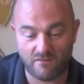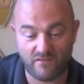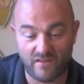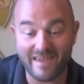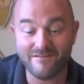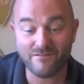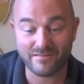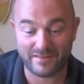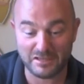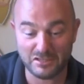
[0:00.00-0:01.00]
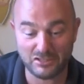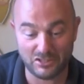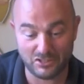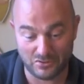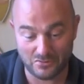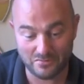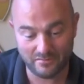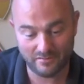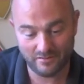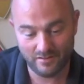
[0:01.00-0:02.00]
favorite things to do
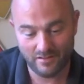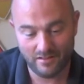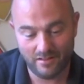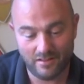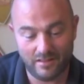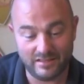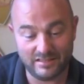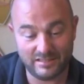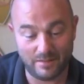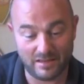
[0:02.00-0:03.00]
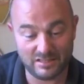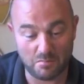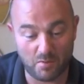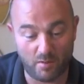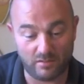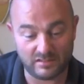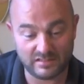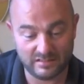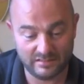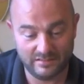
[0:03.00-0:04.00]
is to make some bubbles.